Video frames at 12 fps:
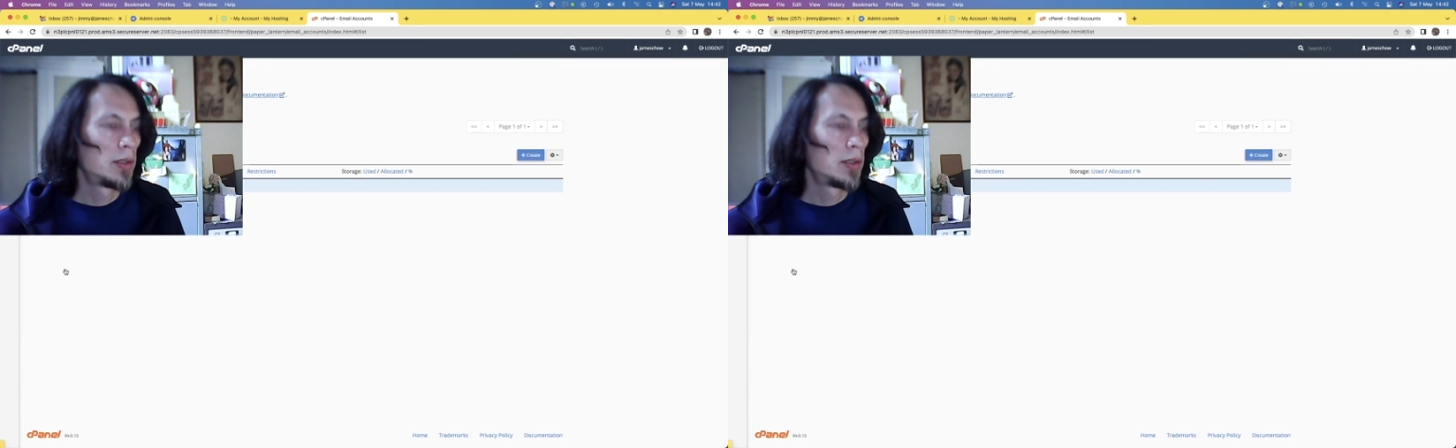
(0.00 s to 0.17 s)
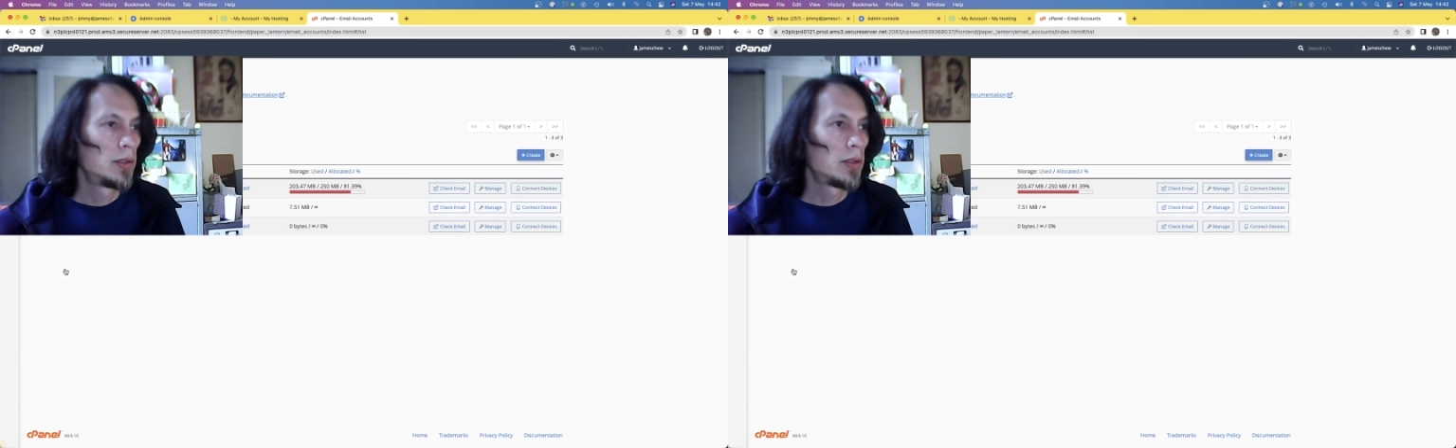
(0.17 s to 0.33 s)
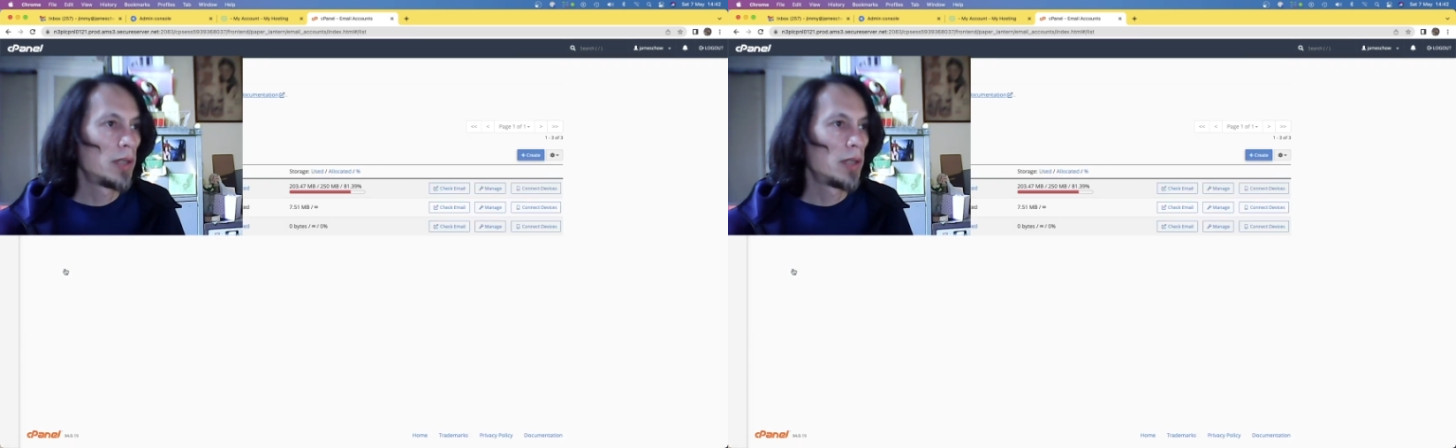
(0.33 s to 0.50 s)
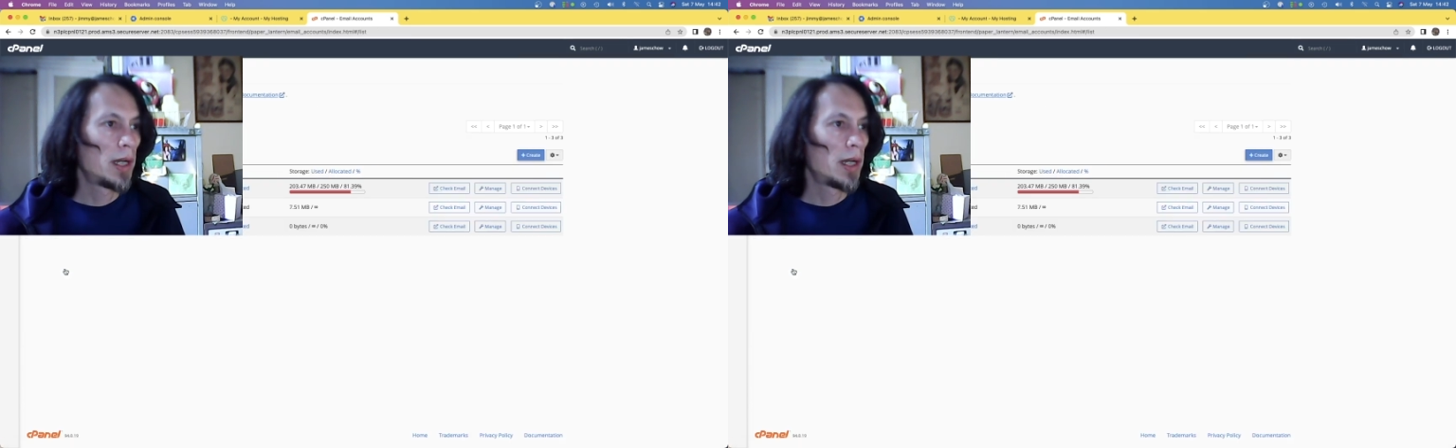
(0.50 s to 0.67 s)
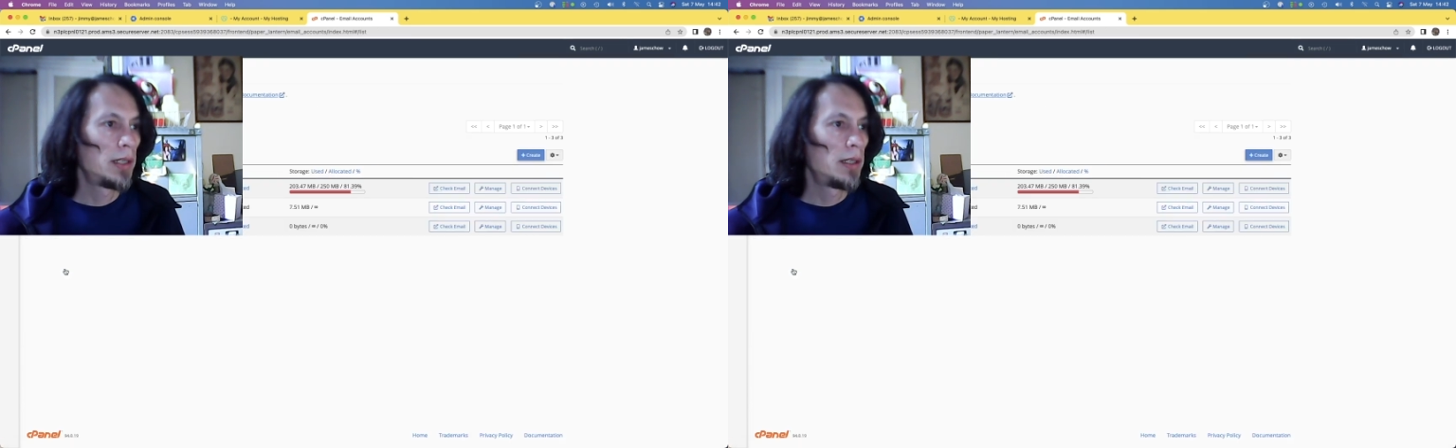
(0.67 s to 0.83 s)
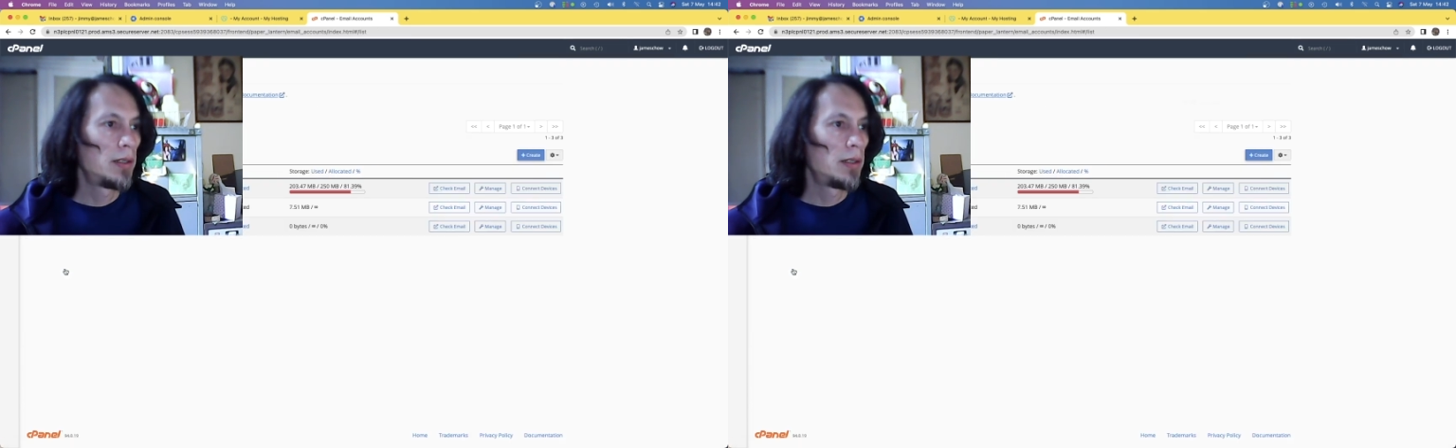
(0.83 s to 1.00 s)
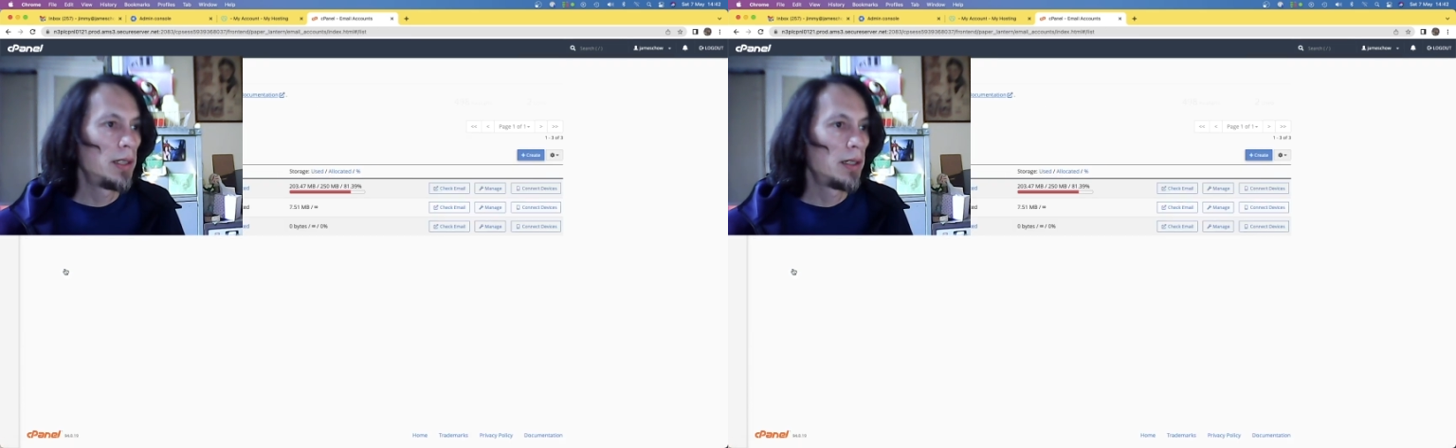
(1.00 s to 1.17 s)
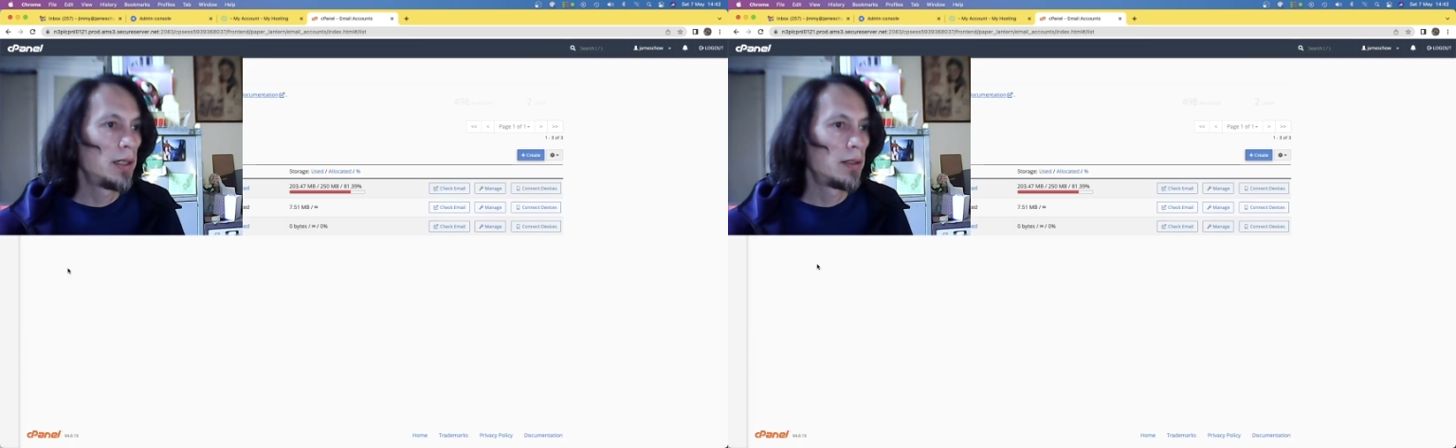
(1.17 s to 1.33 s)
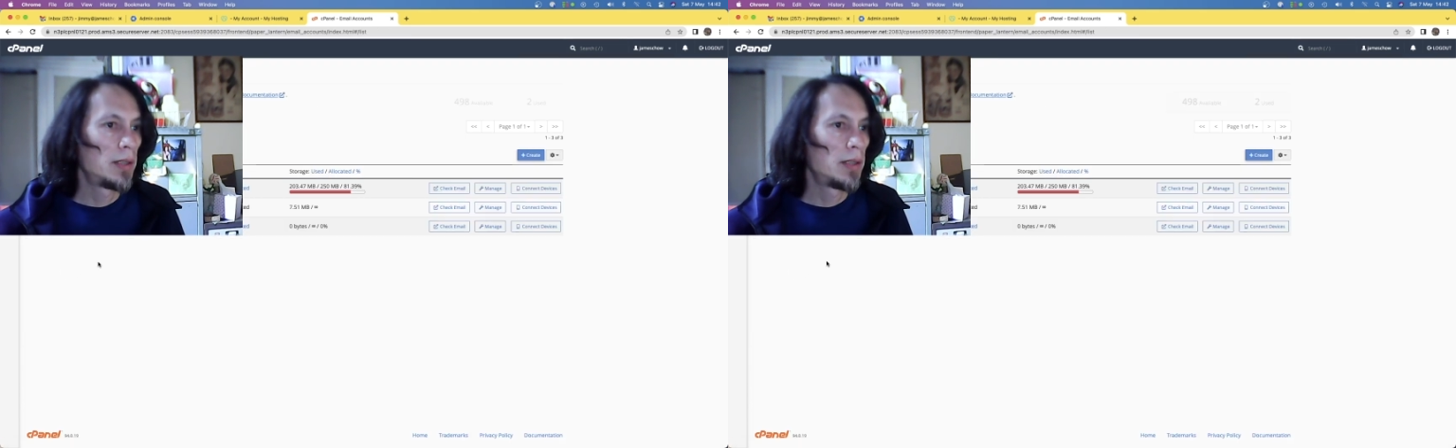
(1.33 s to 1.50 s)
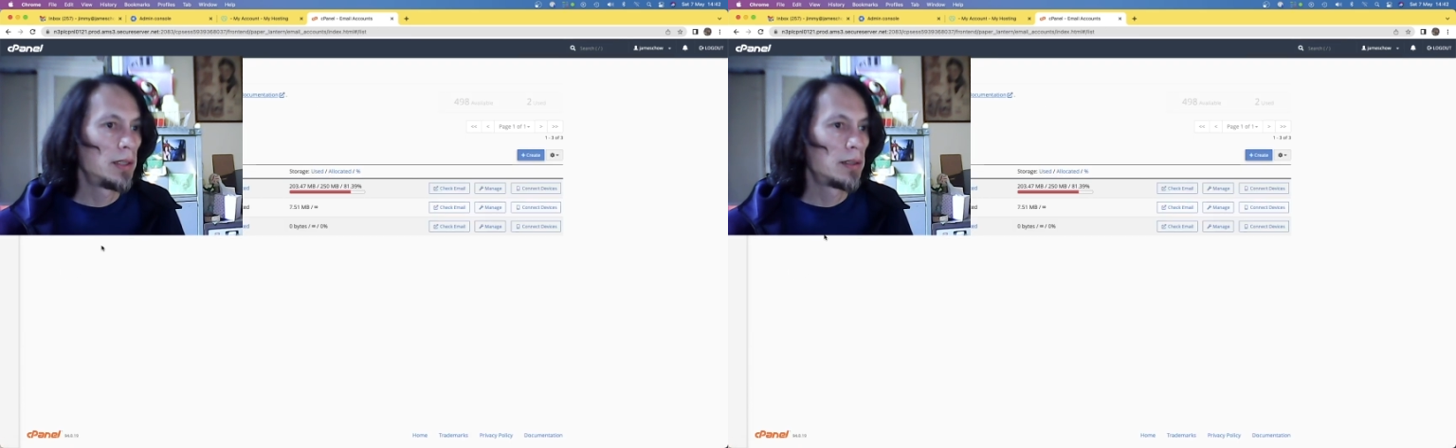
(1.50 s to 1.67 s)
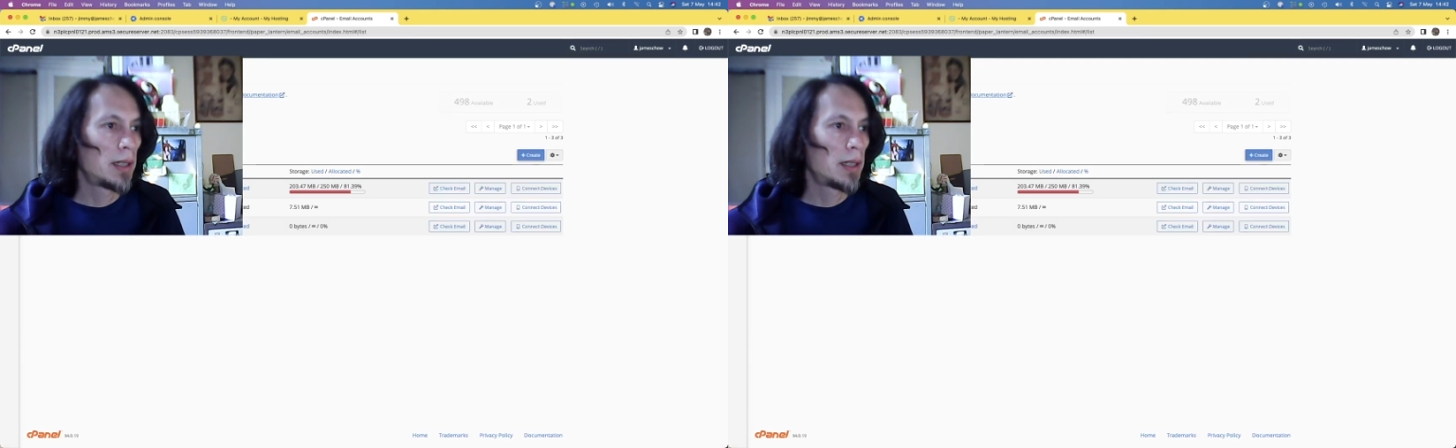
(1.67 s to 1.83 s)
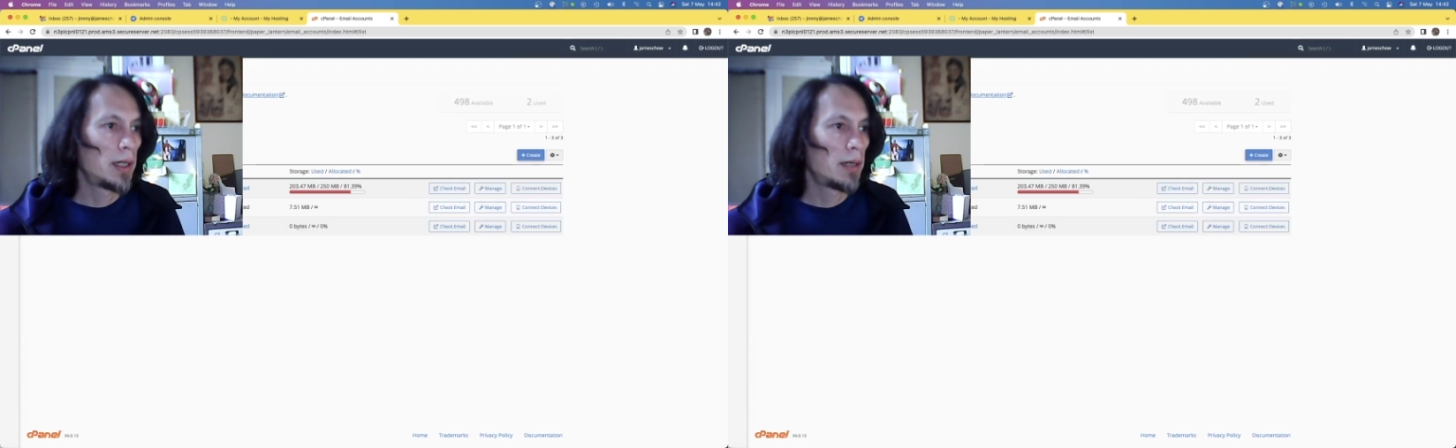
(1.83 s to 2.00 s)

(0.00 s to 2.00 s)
So the idea here is I have